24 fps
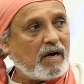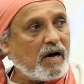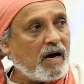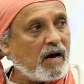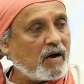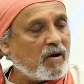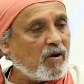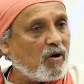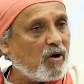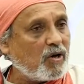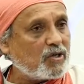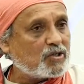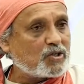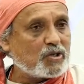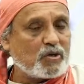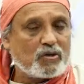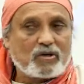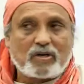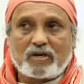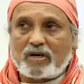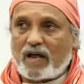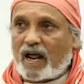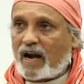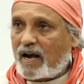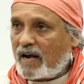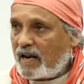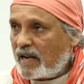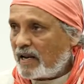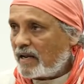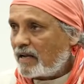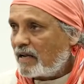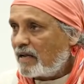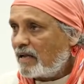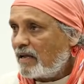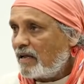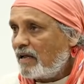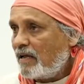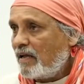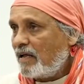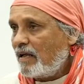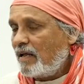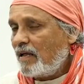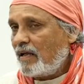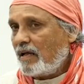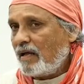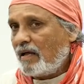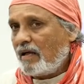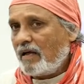are also turning.
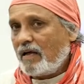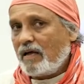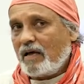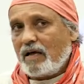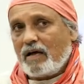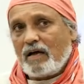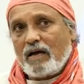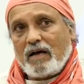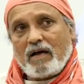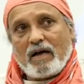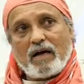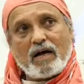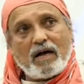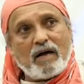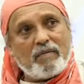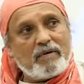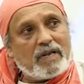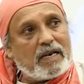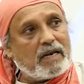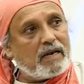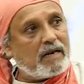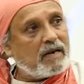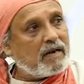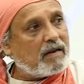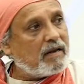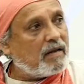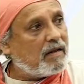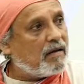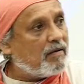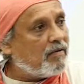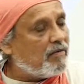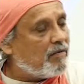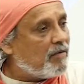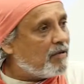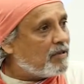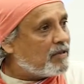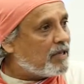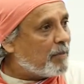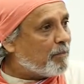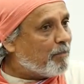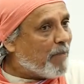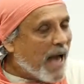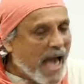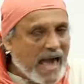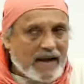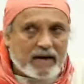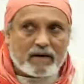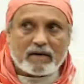I mean, the
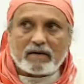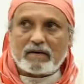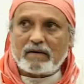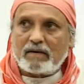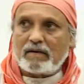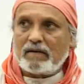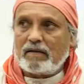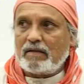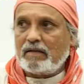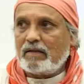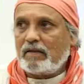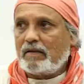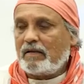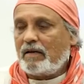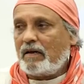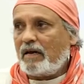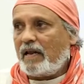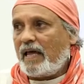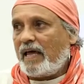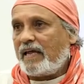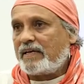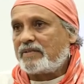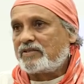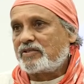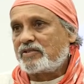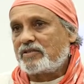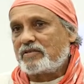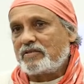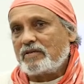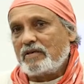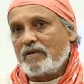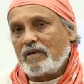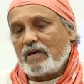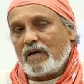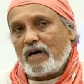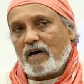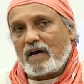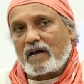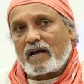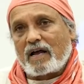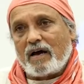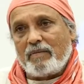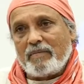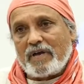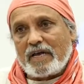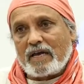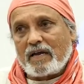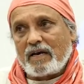barren lands are
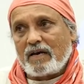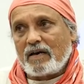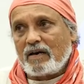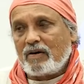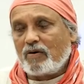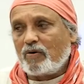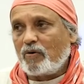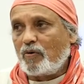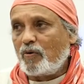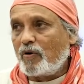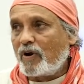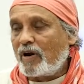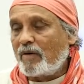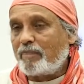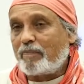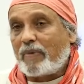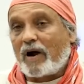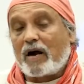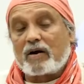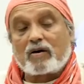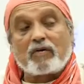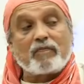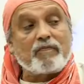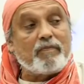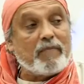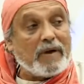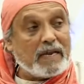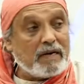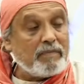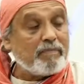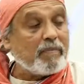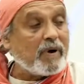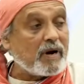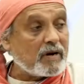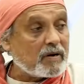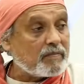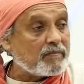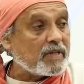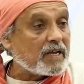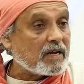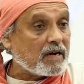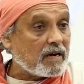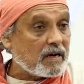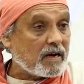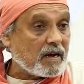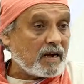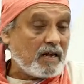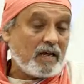coming in rural many part of the
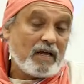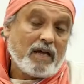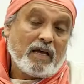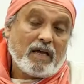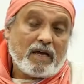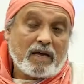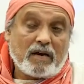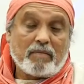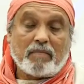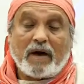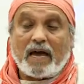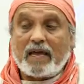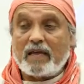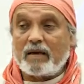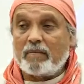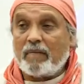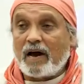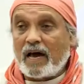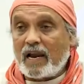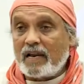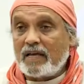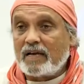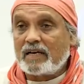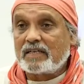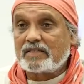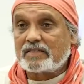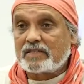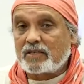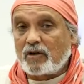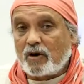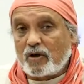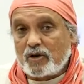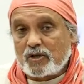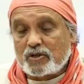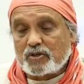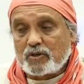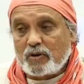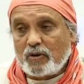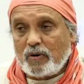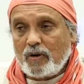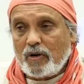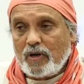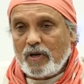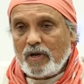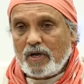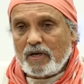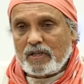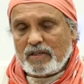country, in my Himalayas also.
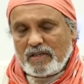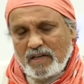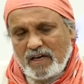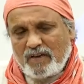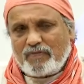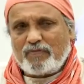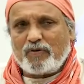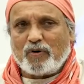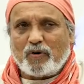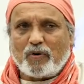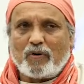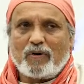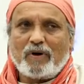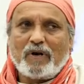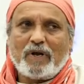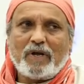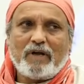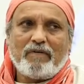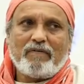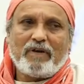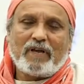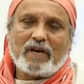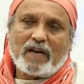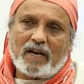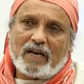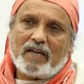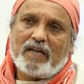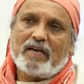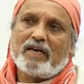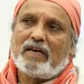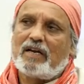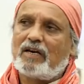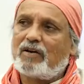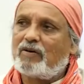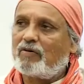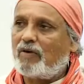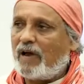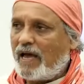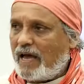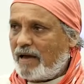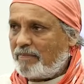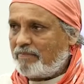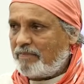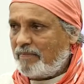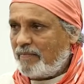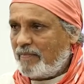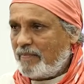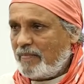Therefore, we really need to
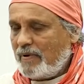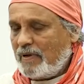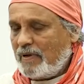have